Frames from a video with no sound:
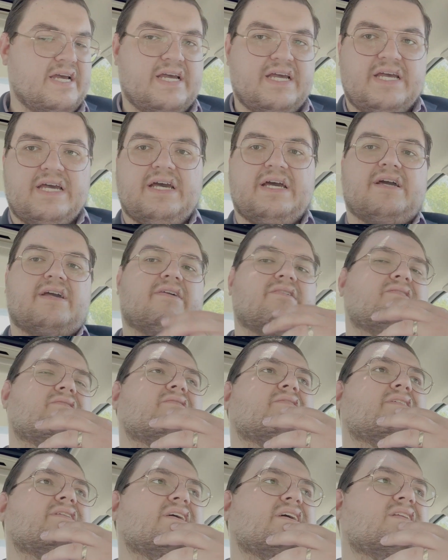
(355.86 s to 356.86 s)
uh, go to
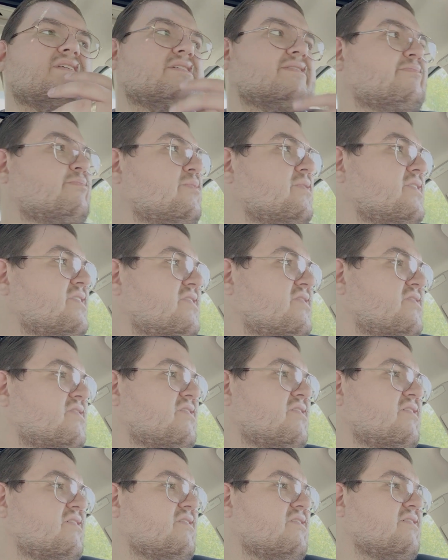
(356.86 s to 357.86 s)
a dentist pretty
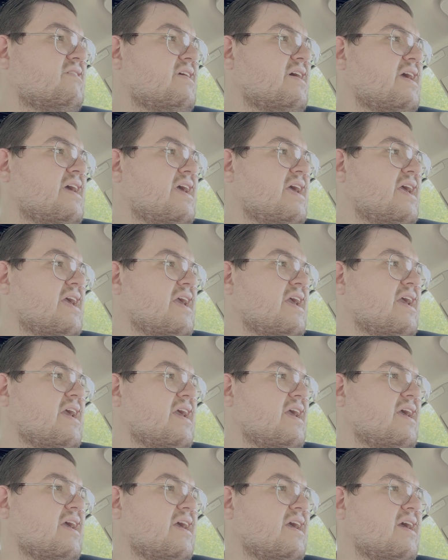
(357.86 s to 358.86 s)
soon.
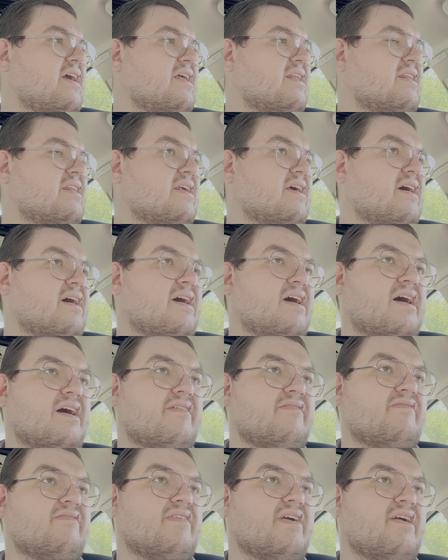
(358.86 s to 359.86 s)
And uh,
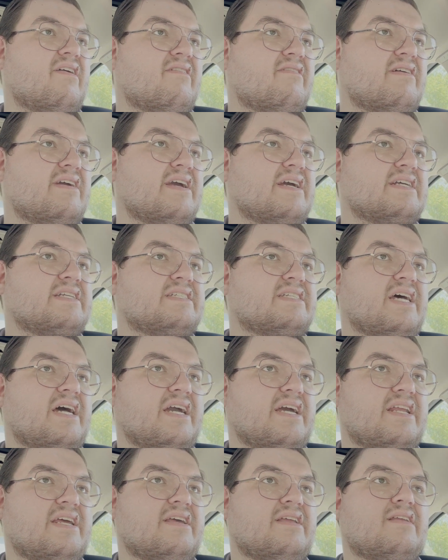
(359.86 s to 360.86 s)
I'm very
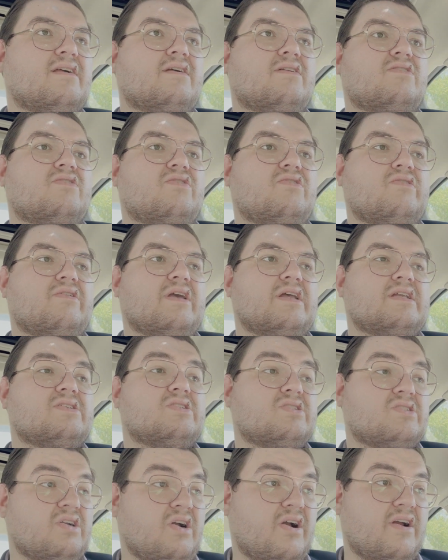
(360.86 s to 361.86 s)
excited to get
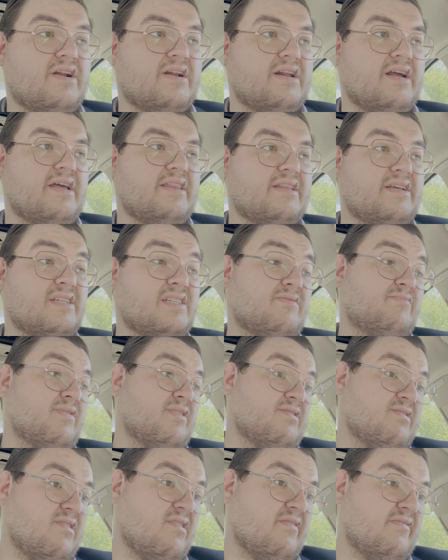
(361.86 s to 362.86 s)
started on this, but
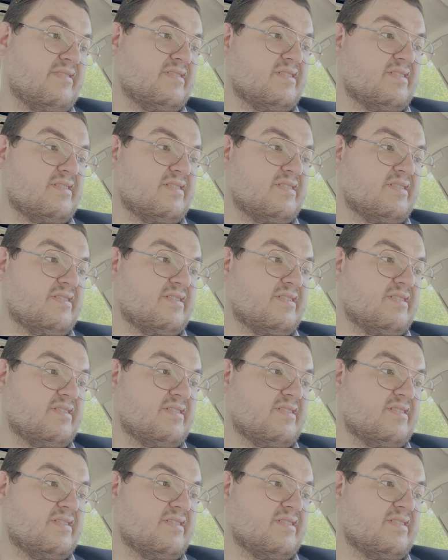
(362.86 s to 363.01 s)
nervous